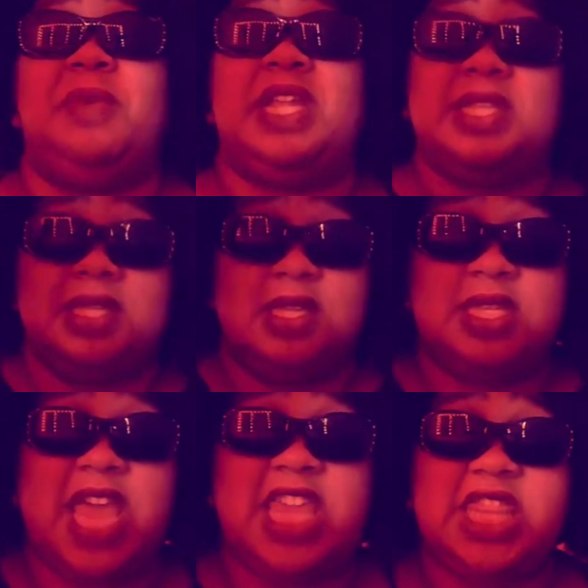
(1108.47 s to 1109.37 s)
but
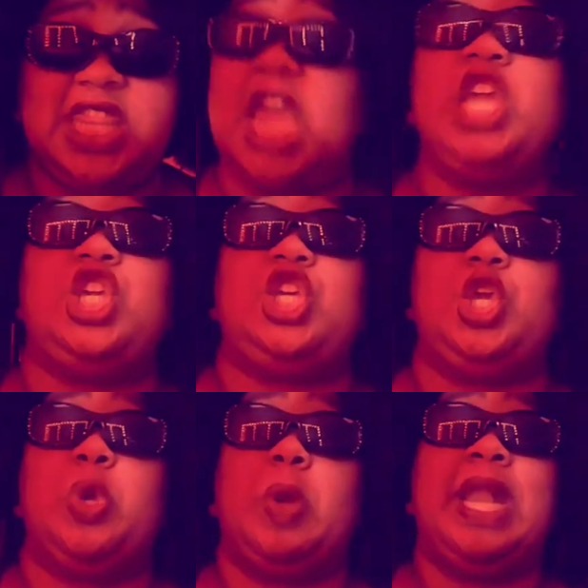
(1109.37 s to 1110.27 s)
say thank
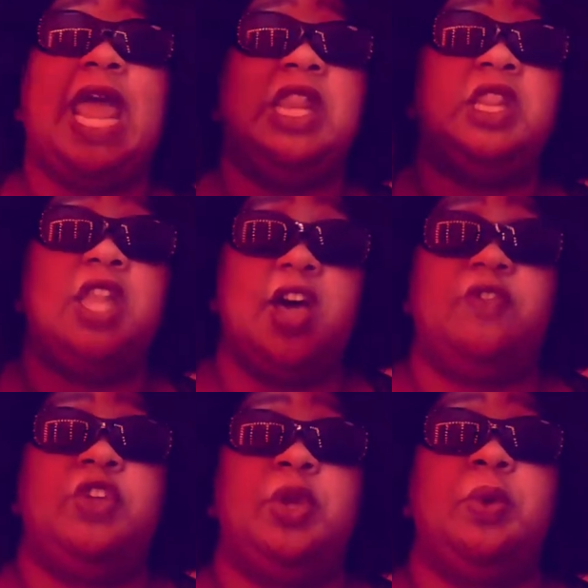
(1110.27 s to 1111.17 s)
you and I
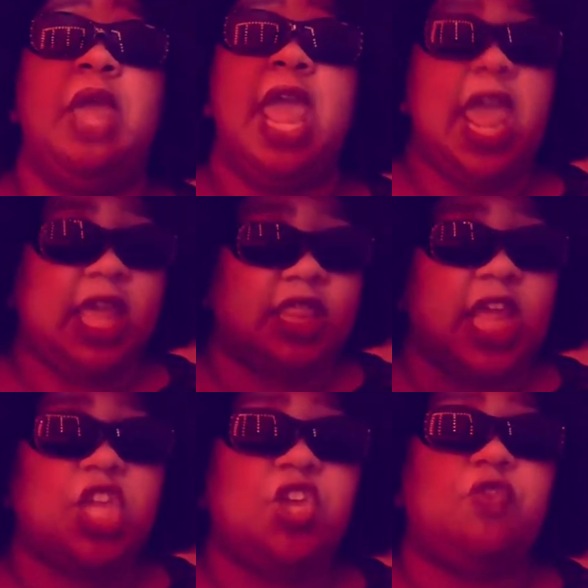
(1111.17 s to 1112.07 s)
love you. And
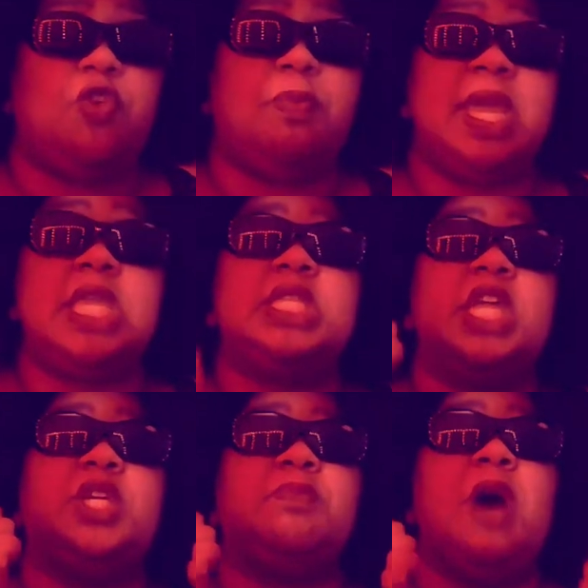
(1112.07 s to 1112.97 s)
thank you for being
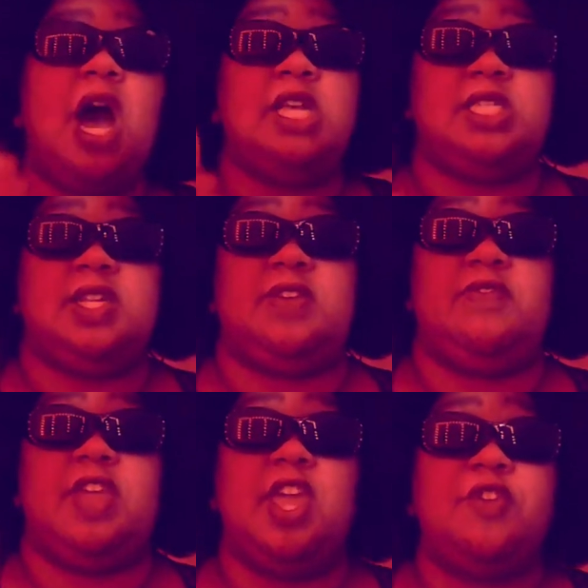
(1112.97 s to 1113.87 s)
such a positive
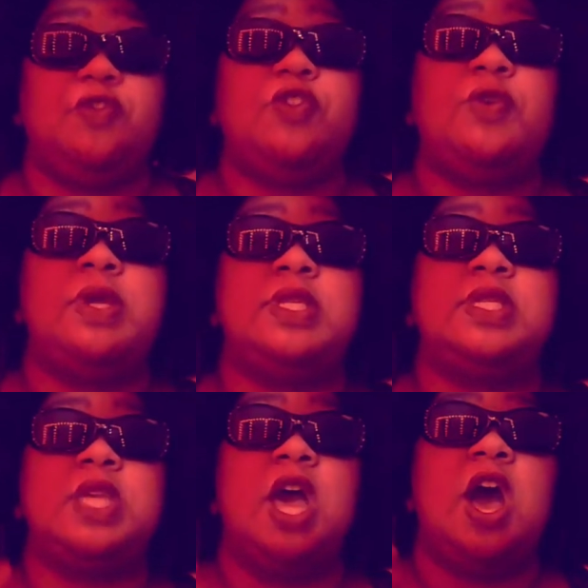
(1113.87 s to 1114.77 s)
influence
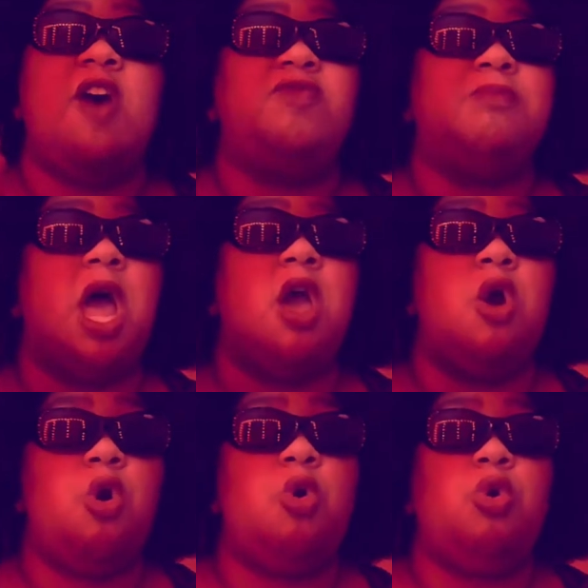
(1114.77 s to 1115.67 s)
of my
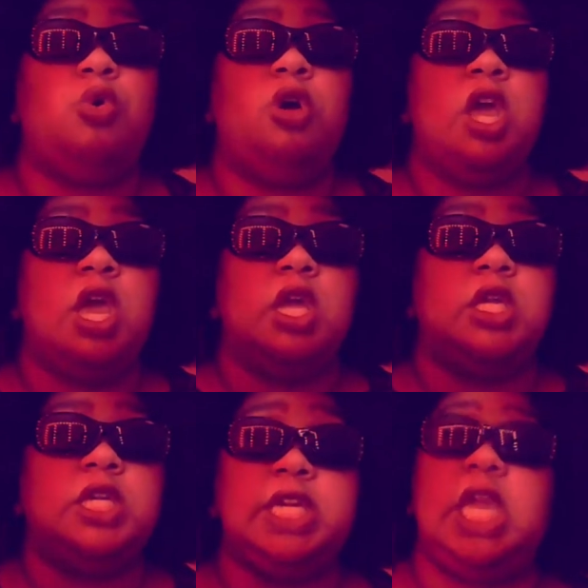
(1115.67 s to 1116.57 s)
whole
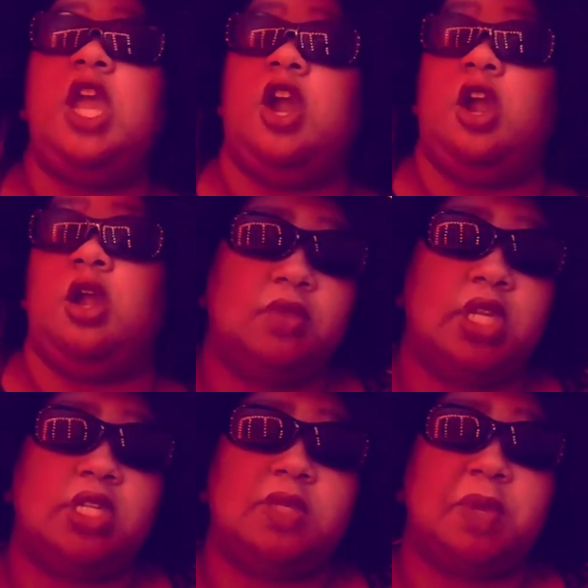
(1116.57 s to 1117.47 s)
year.
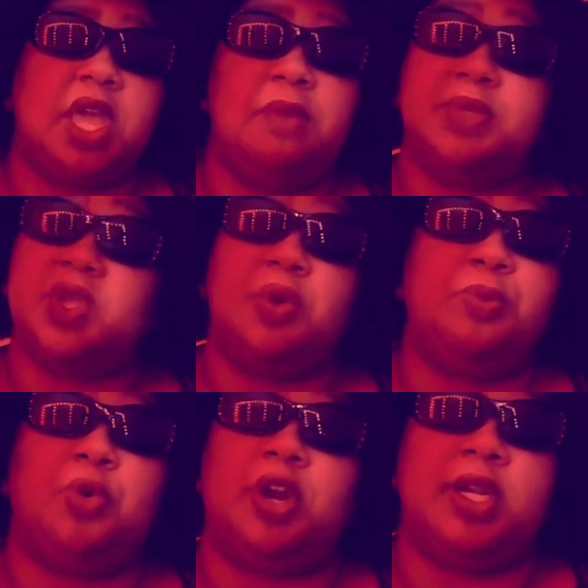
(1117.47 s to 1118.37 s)
And it's become so
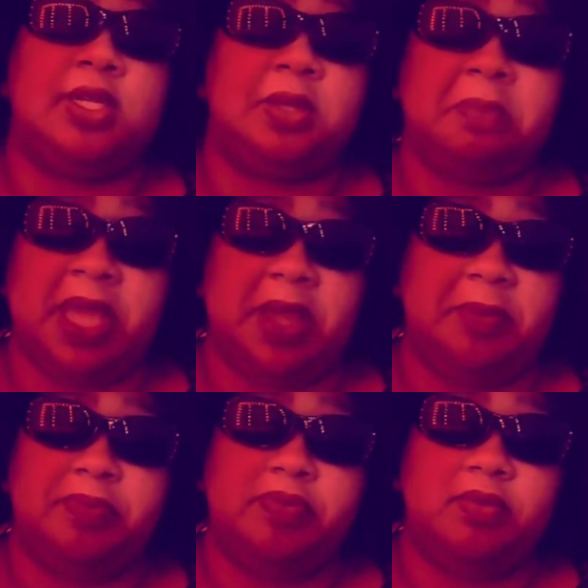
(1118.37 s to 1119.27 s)
important to
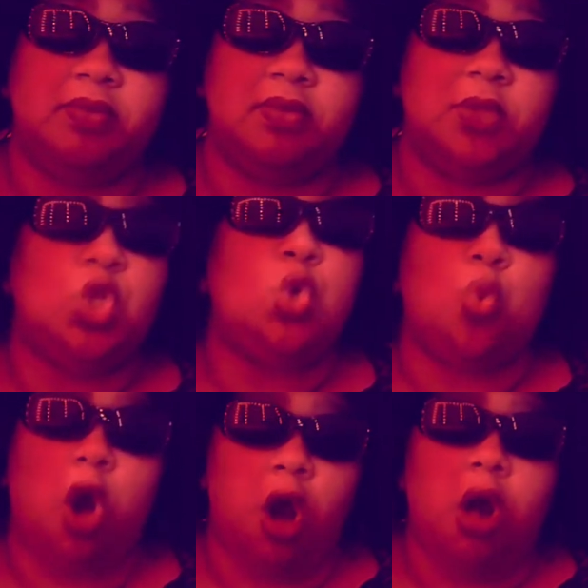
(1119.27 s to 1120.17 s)
me. You
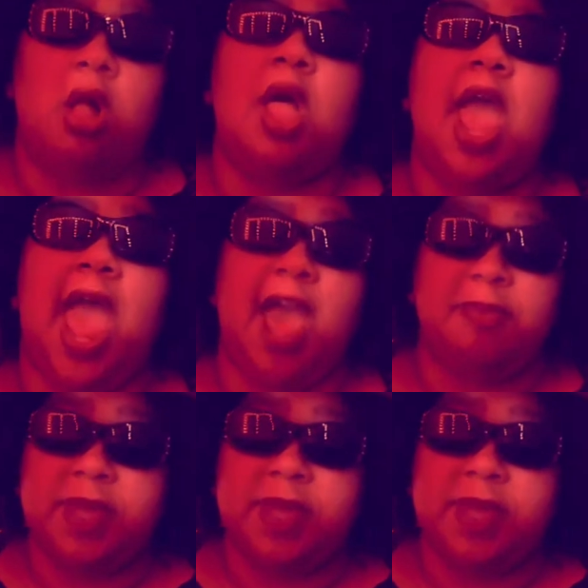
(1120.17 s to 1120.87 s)
all have